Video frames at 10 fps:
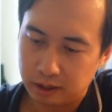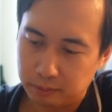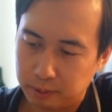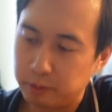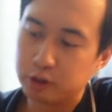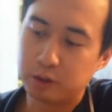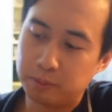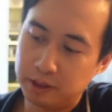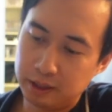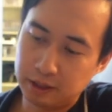People also
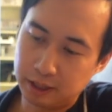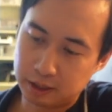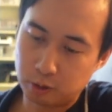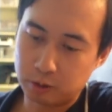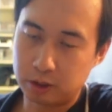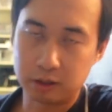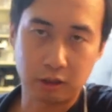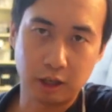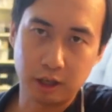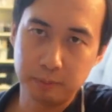put in like corn on the
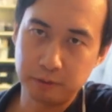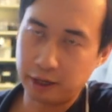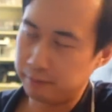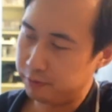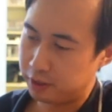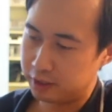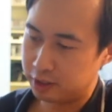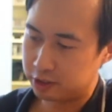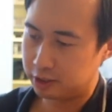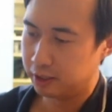cob, right? You can
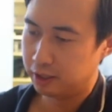just